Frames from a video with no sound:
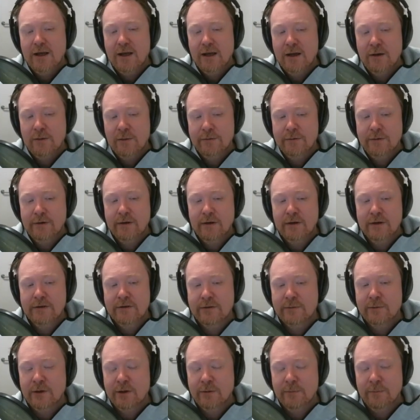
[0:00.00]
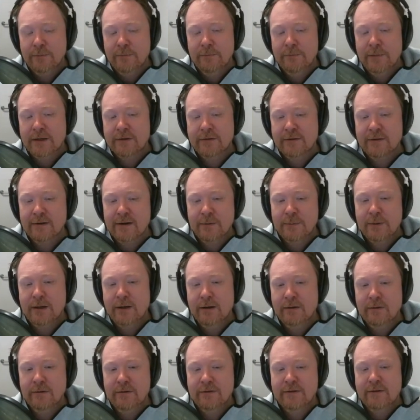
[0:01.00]
However, I just want to mix it up
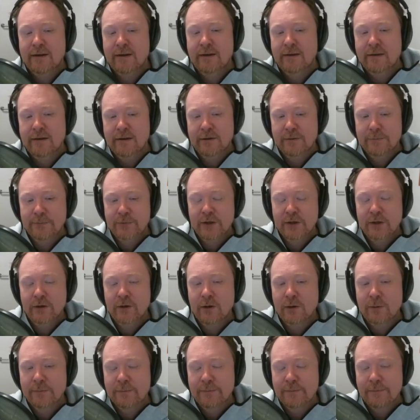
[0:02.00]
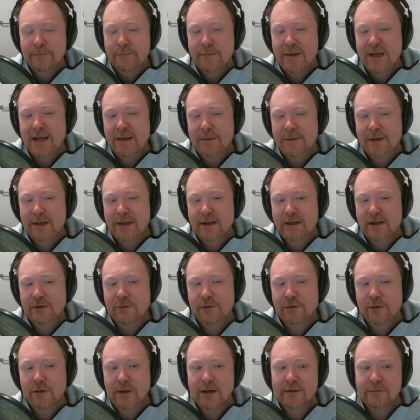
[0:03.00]
here and say that, maybe
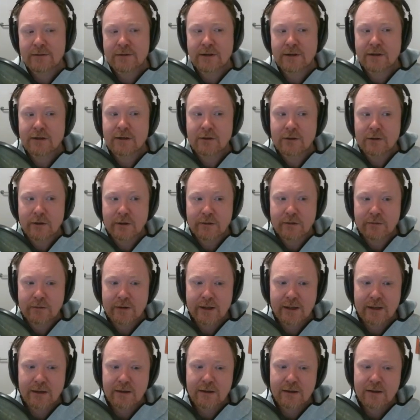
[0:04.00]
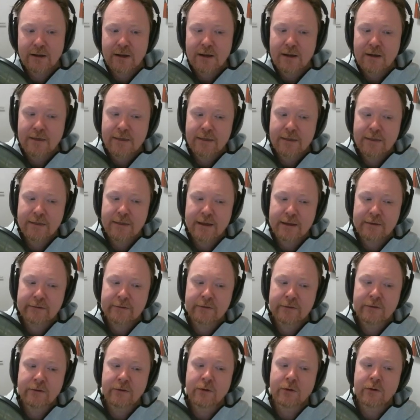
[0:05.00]
if you haven't done a lot of 3D,
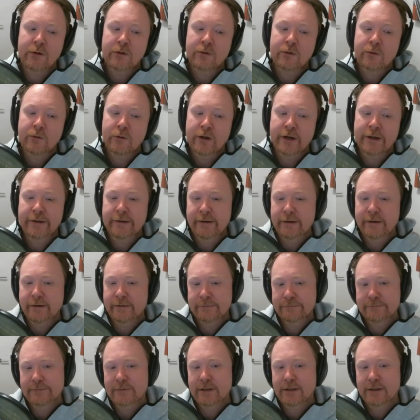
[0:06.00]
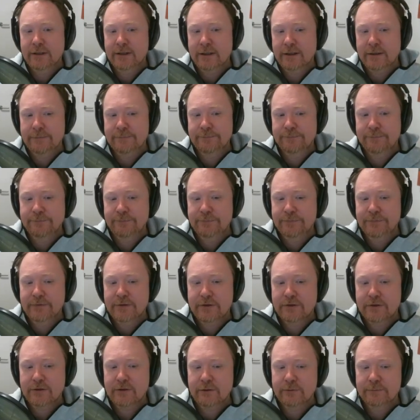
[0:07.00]
that's not a good idea. Okay,
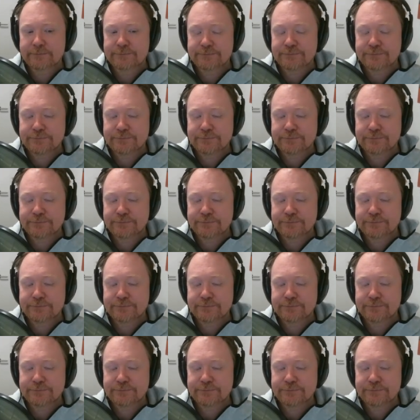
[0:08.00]
so